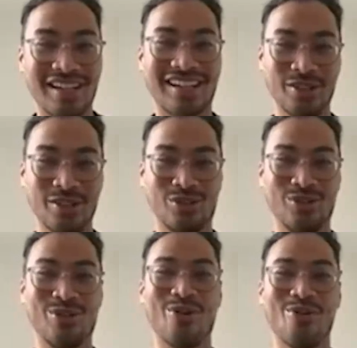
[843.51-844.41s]
like a little
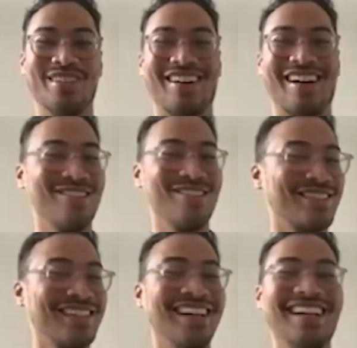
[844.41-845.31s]
studio room in our
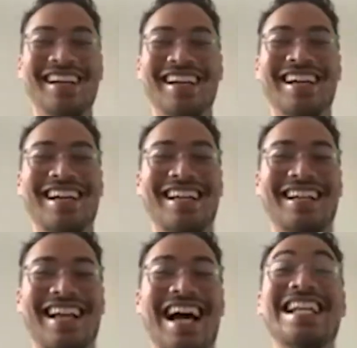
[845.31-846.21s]
house.
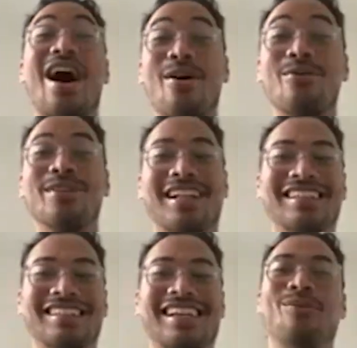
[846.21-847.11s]
And I now
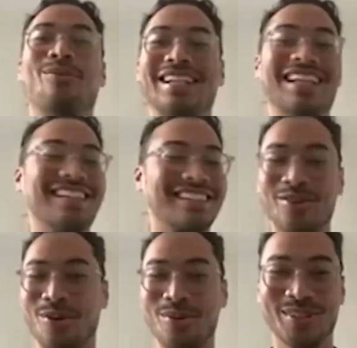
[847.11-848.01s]
realize like, wait, that's not
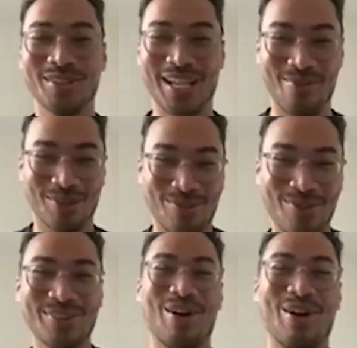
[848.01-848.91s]
normal. Like most
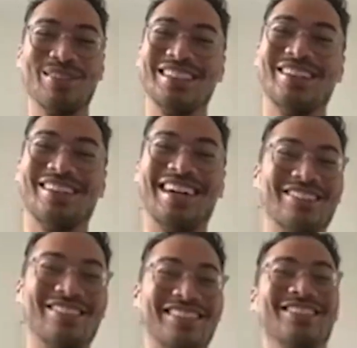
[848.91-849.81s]
people probably don't have a
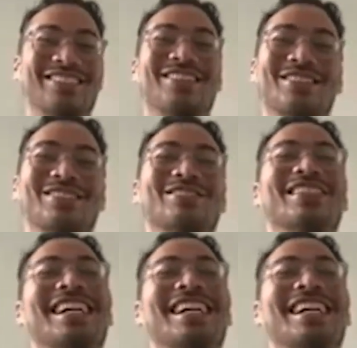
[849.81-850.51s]
studio room